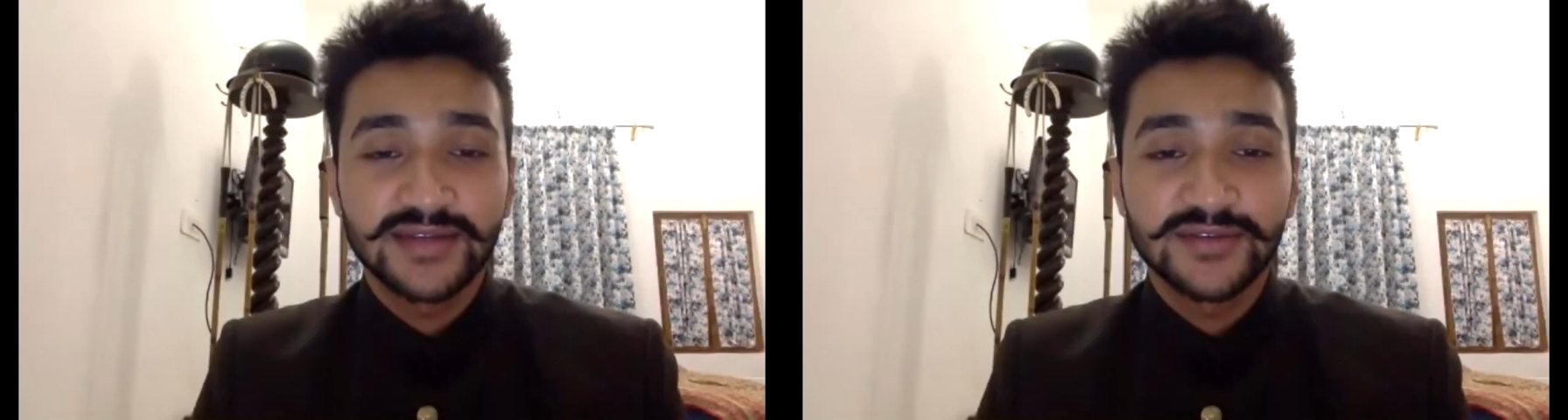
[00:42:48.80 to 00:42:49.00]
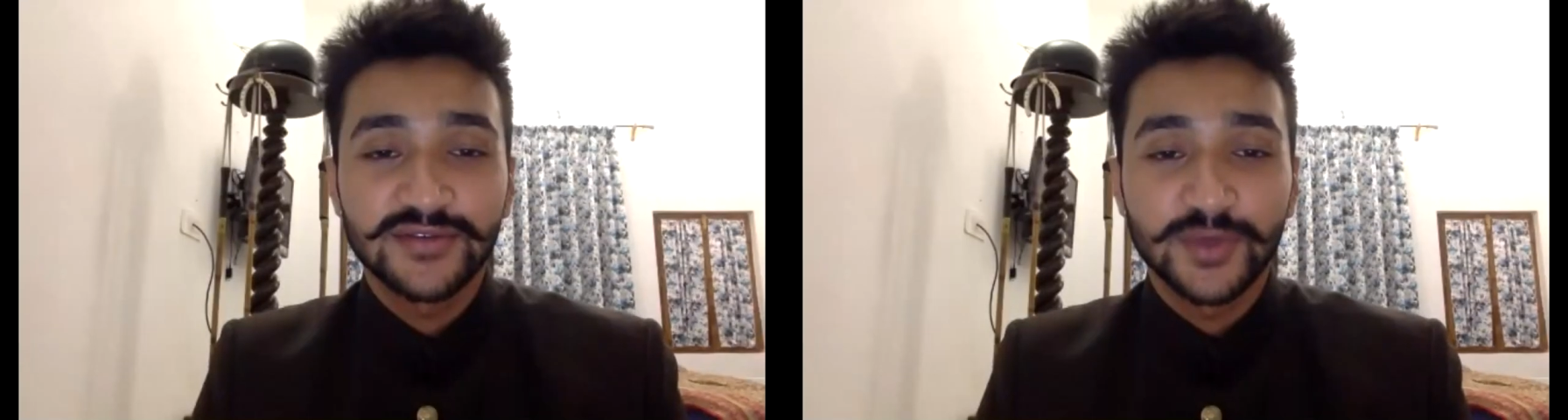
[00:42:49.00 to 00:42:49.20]

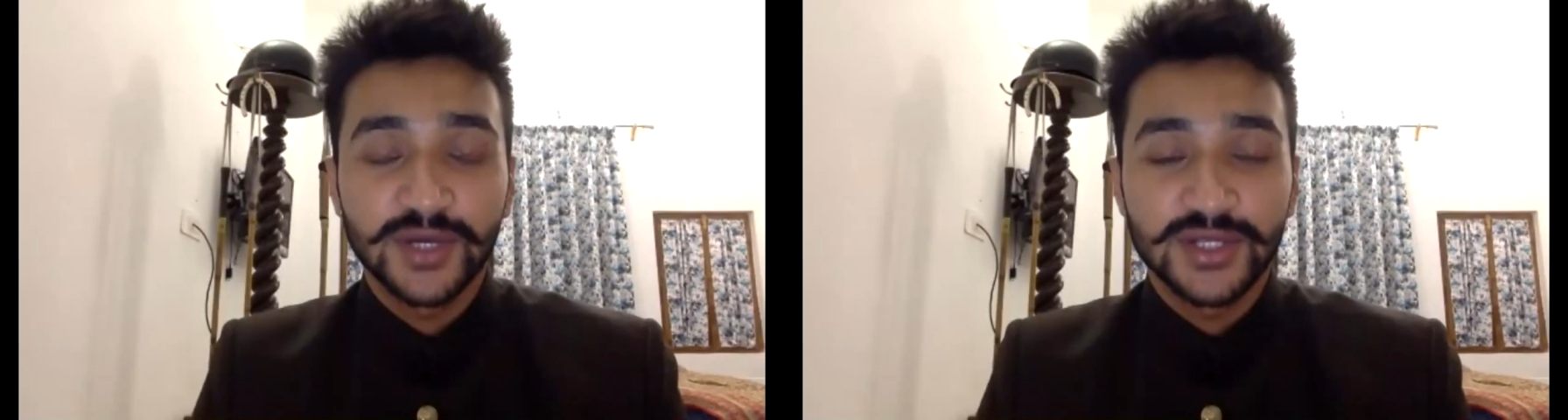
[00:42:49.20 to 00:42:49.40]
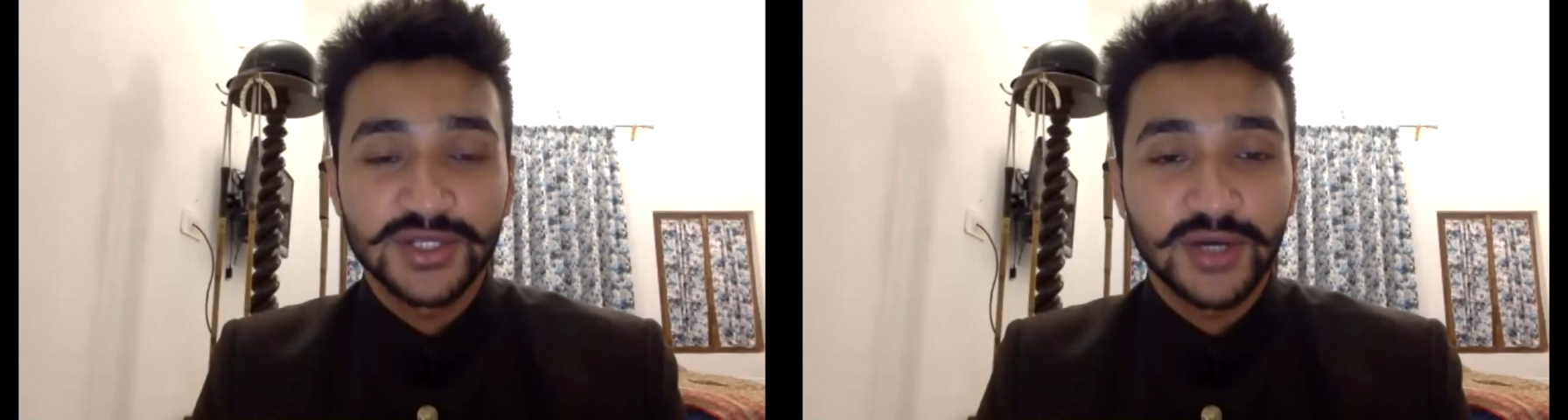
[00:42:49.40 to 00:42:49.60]
from
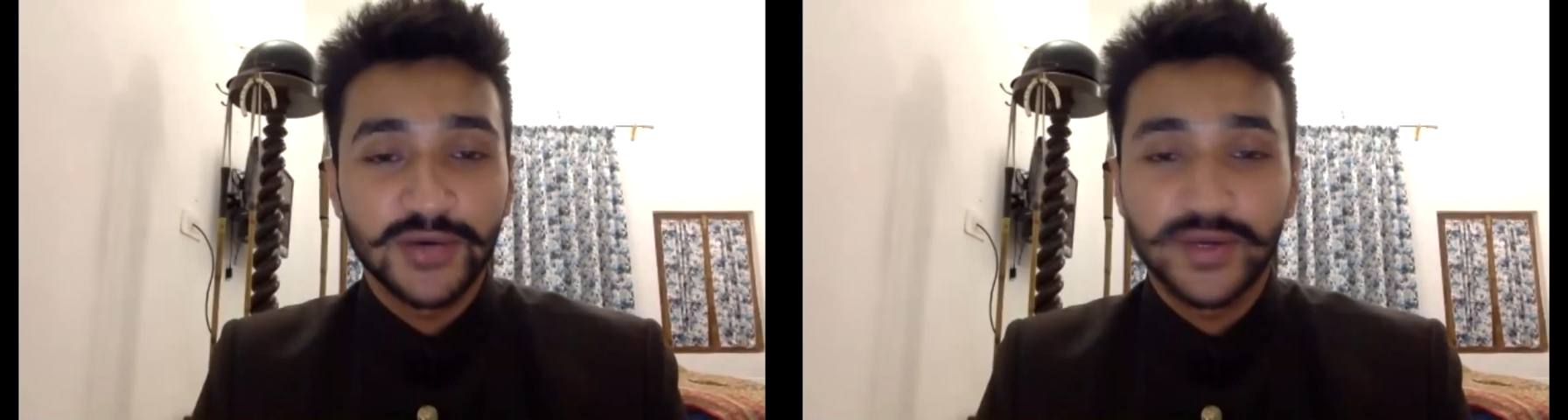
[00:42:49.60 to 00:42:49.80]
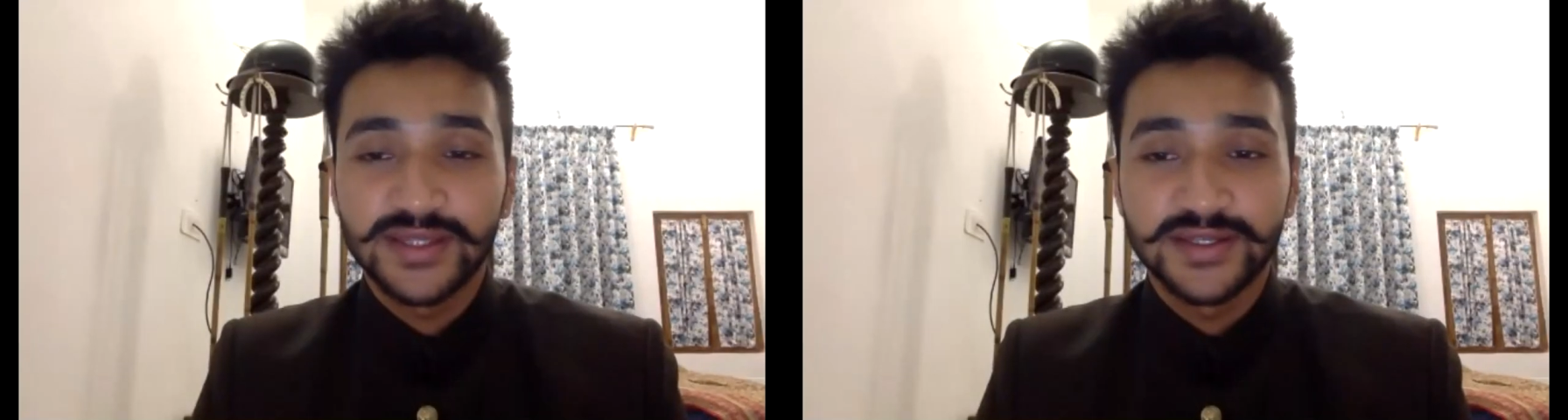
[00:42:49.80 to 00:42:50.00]

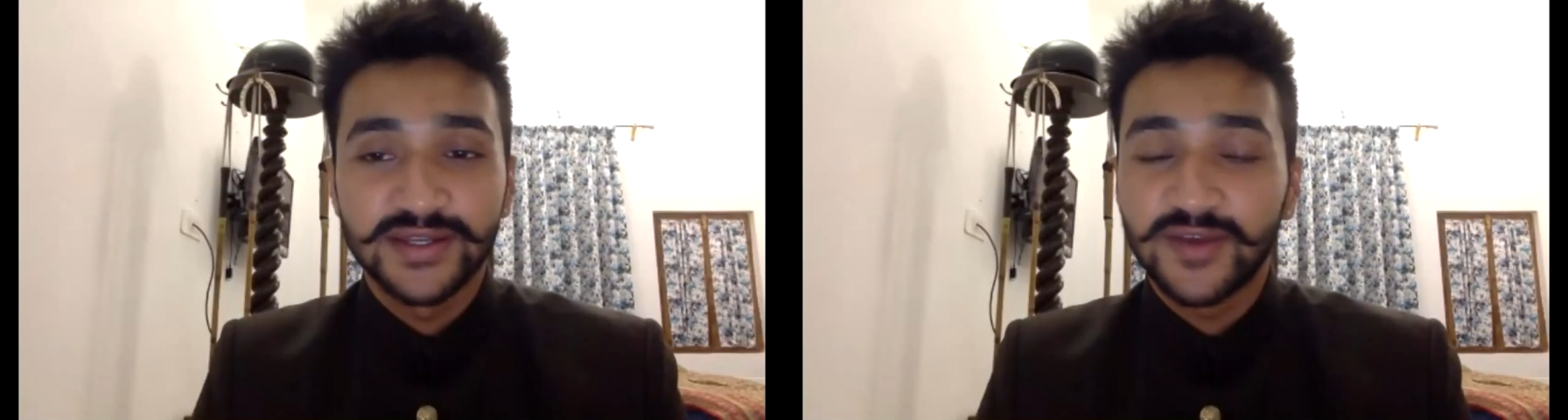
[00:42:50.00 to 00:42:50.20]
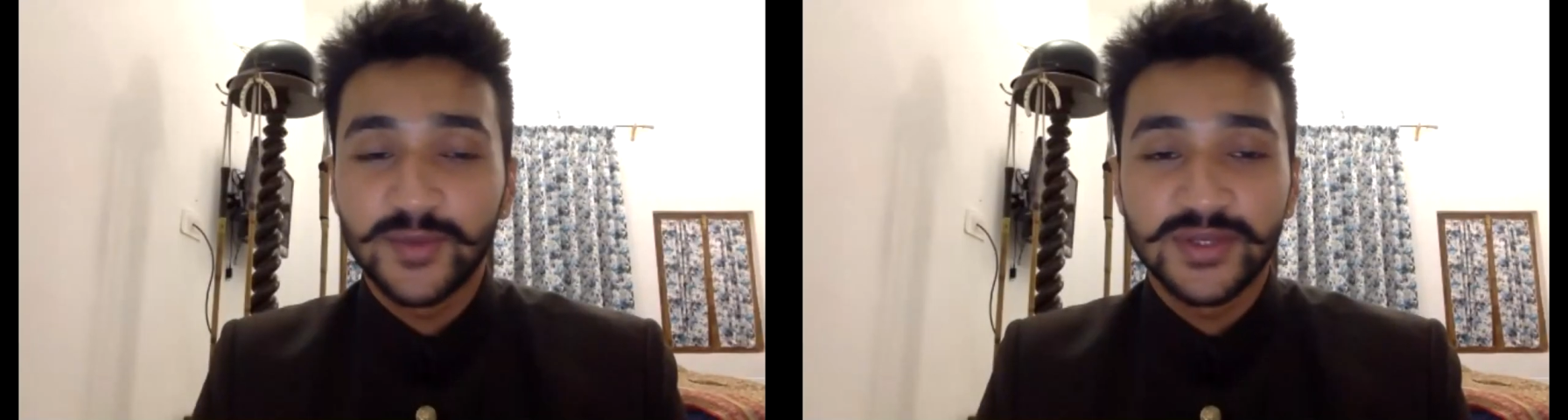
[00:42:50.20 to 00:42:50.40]
Khajuraho and
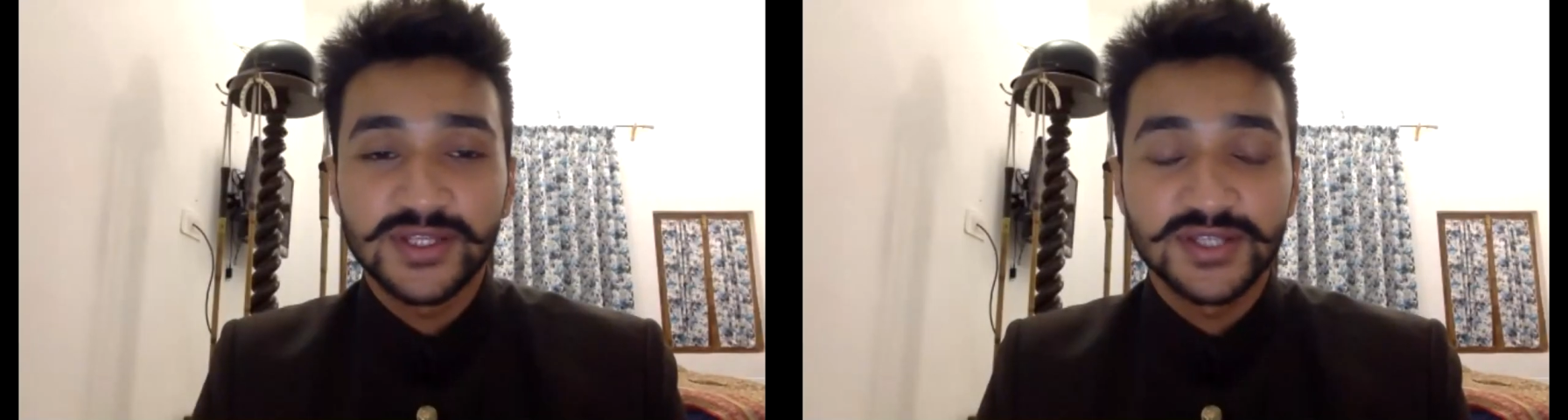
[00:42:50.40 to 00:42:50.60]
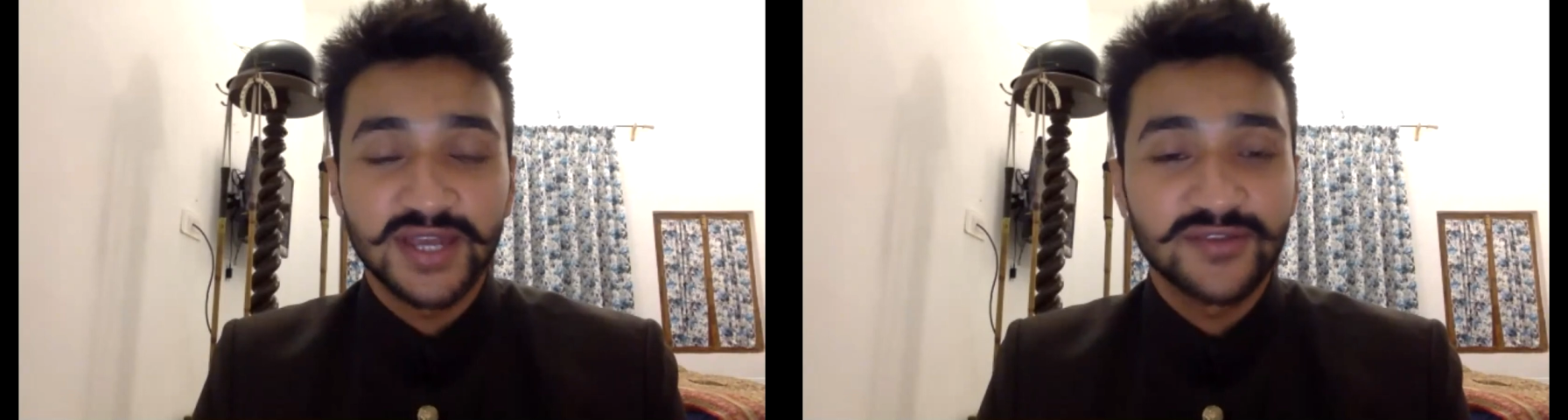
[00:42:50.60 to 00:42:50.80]
35
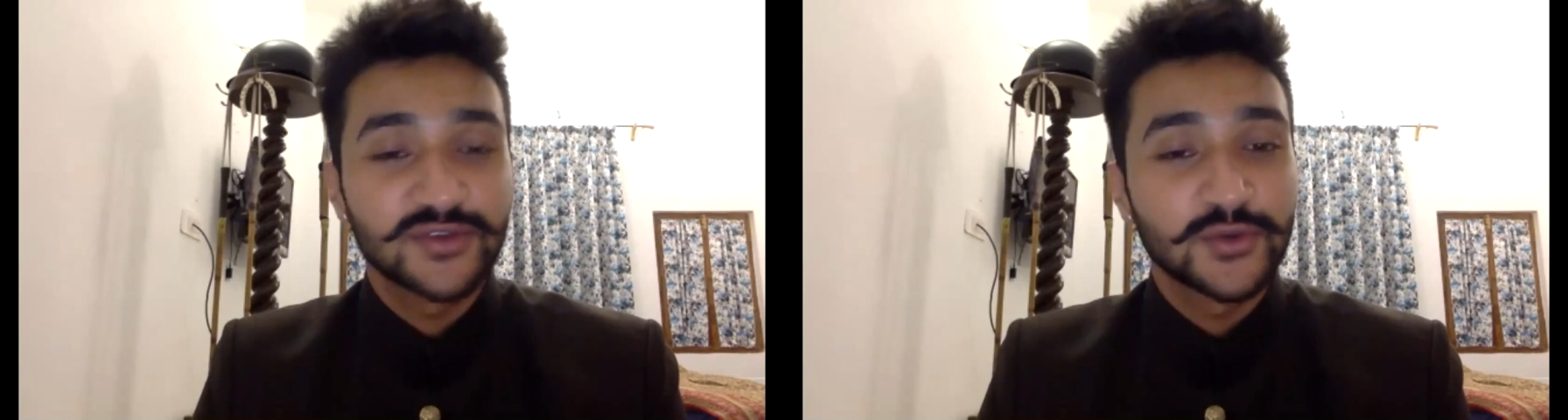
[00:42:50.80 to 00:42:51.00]
minutes drive